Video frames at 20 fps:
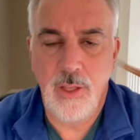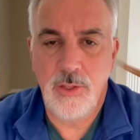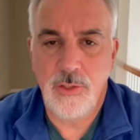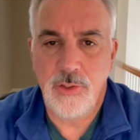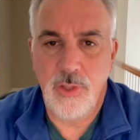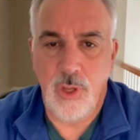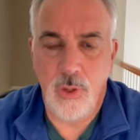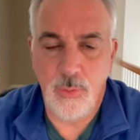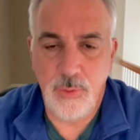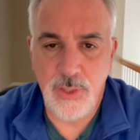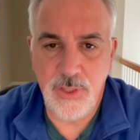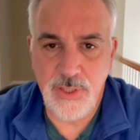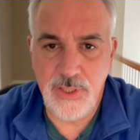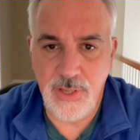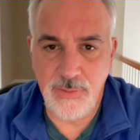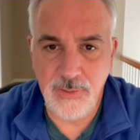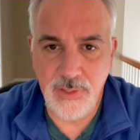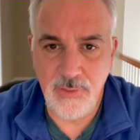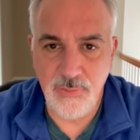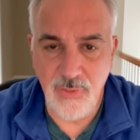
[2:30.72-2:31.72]
So the
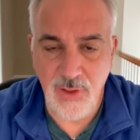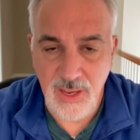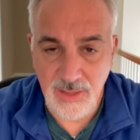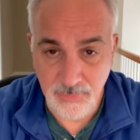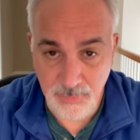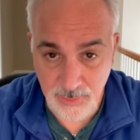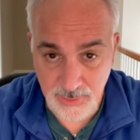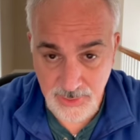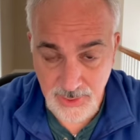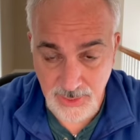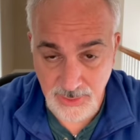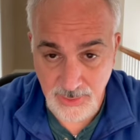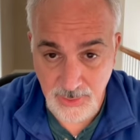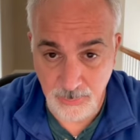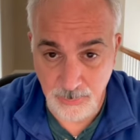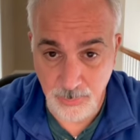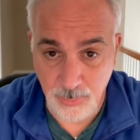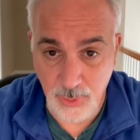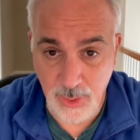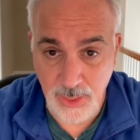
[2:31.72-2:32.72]
75%
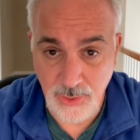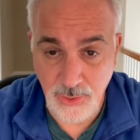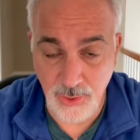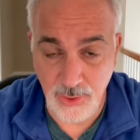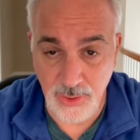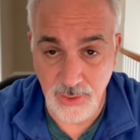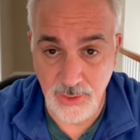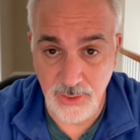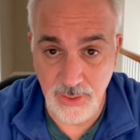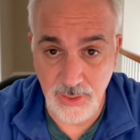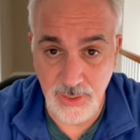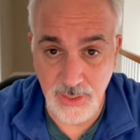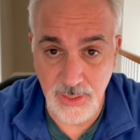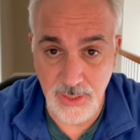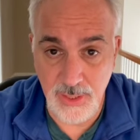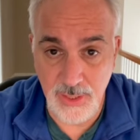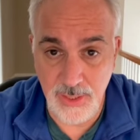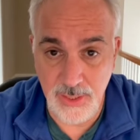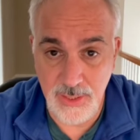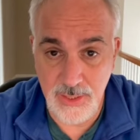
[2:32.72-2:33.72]
compression
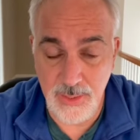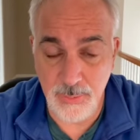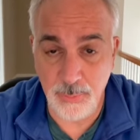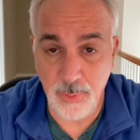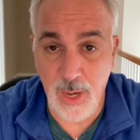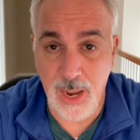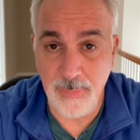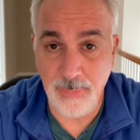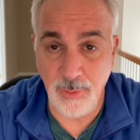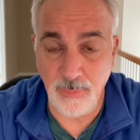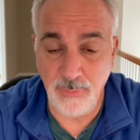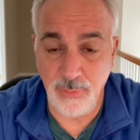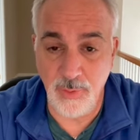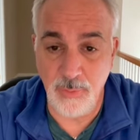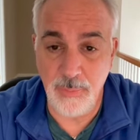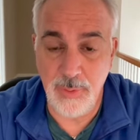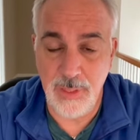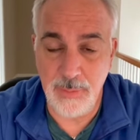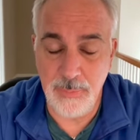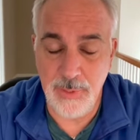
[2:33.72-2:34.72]
is a problem for
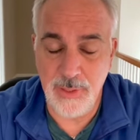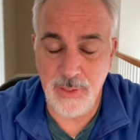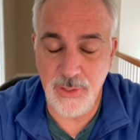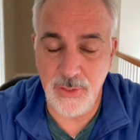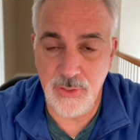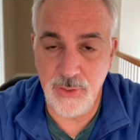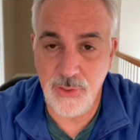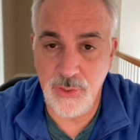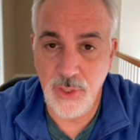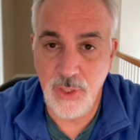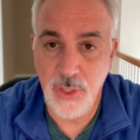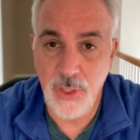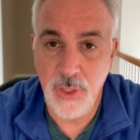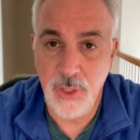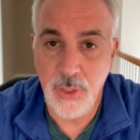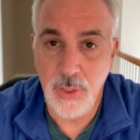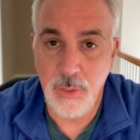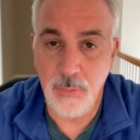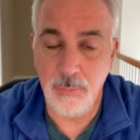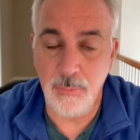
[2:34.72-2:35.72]
me because
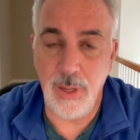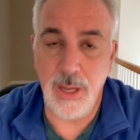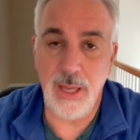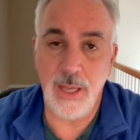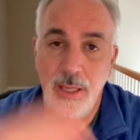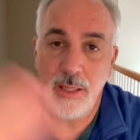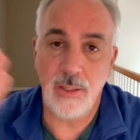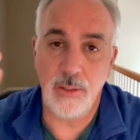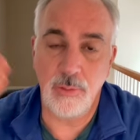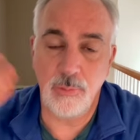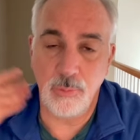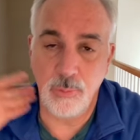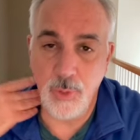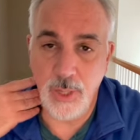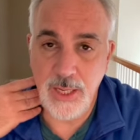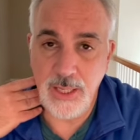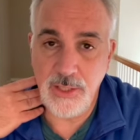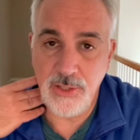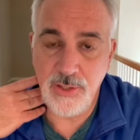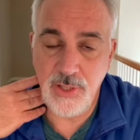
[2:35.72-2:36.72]
my
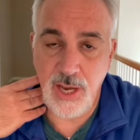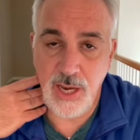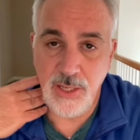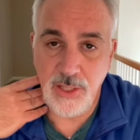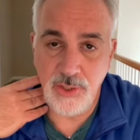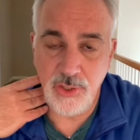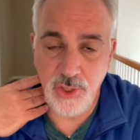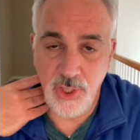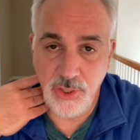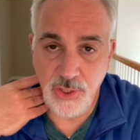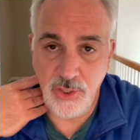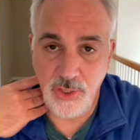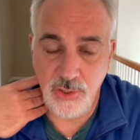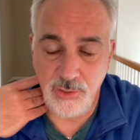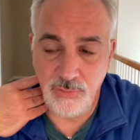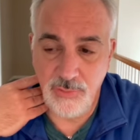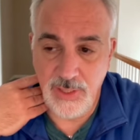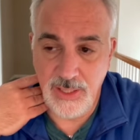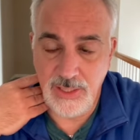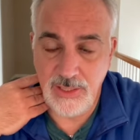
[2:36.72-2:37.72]
right-sided jugular
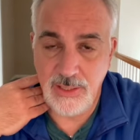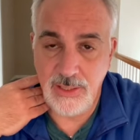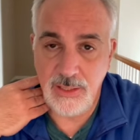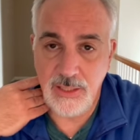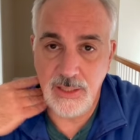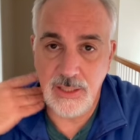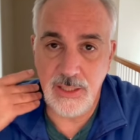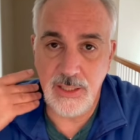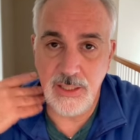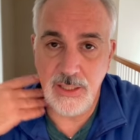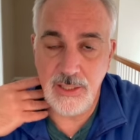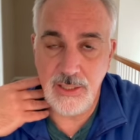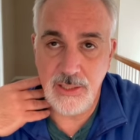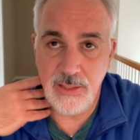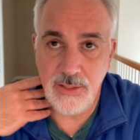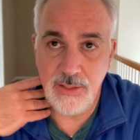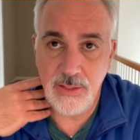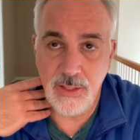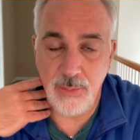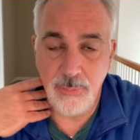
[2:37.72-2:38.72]
vein
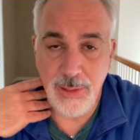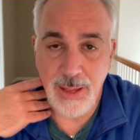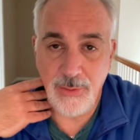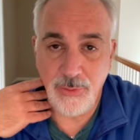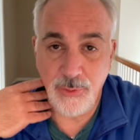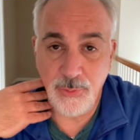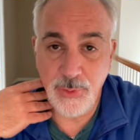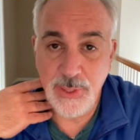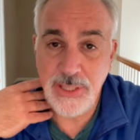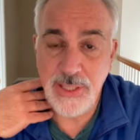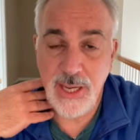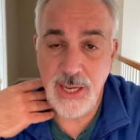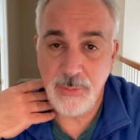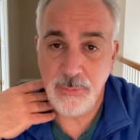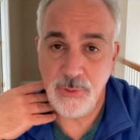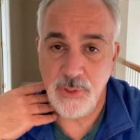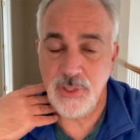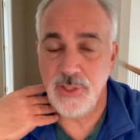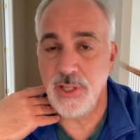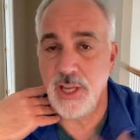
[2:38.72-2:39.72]
is about 3
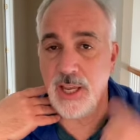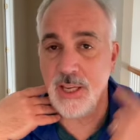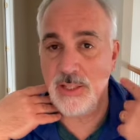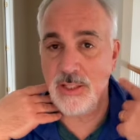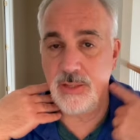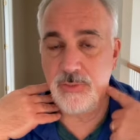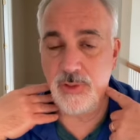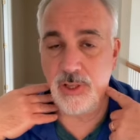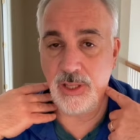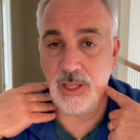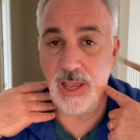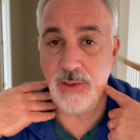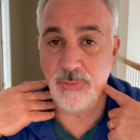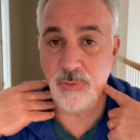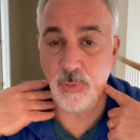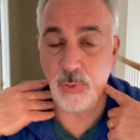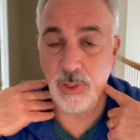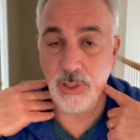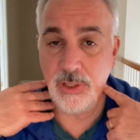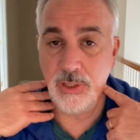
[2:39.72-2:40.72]
times the size of the
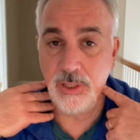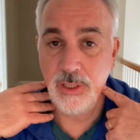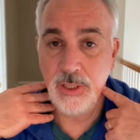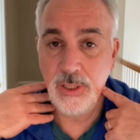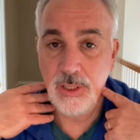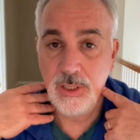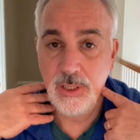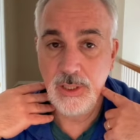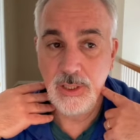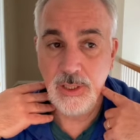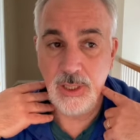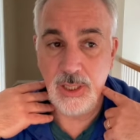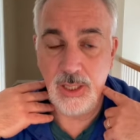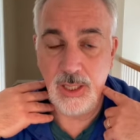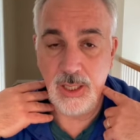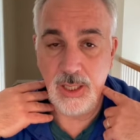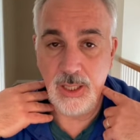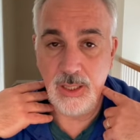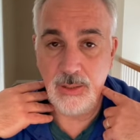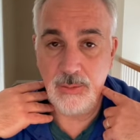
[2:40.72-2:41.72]
left one.
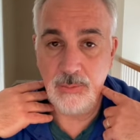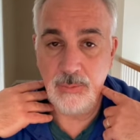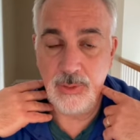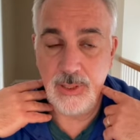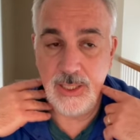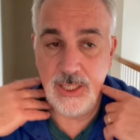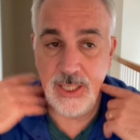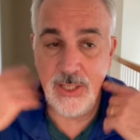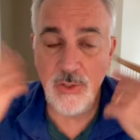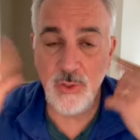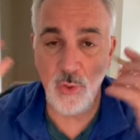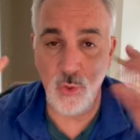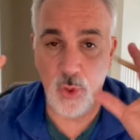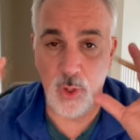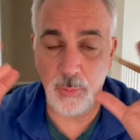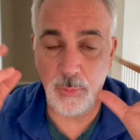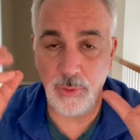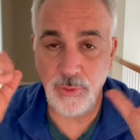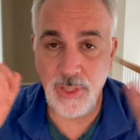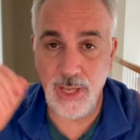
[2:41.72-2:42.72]
It is
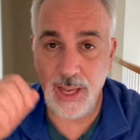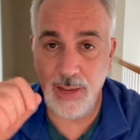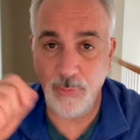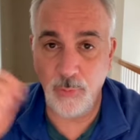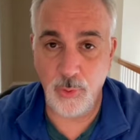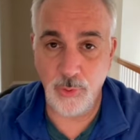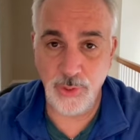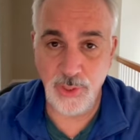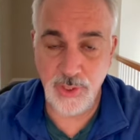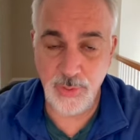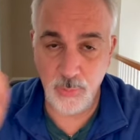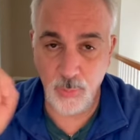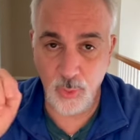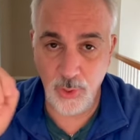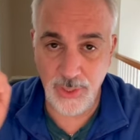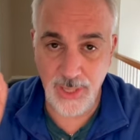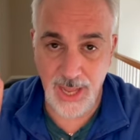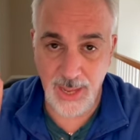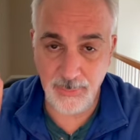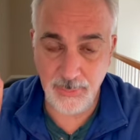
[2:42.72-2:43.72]
normal to have one that's more
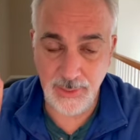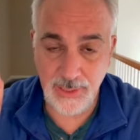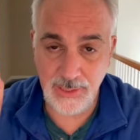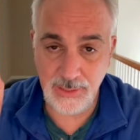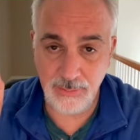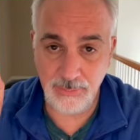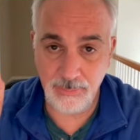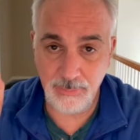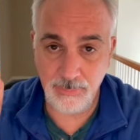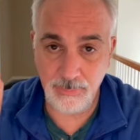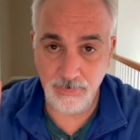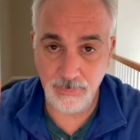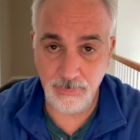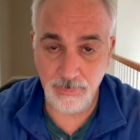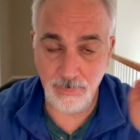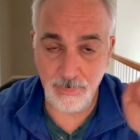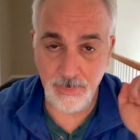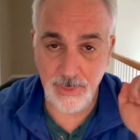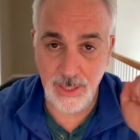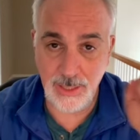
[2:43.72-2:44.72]
dominant
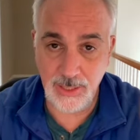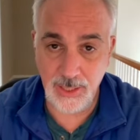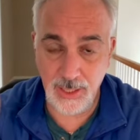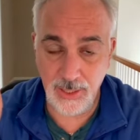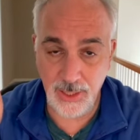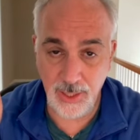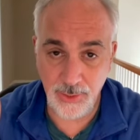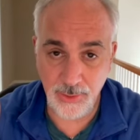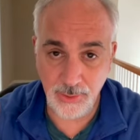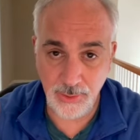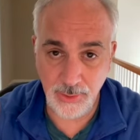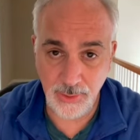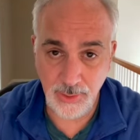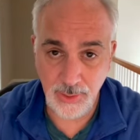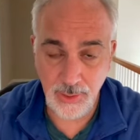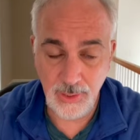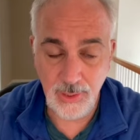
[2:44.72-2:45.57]
than another.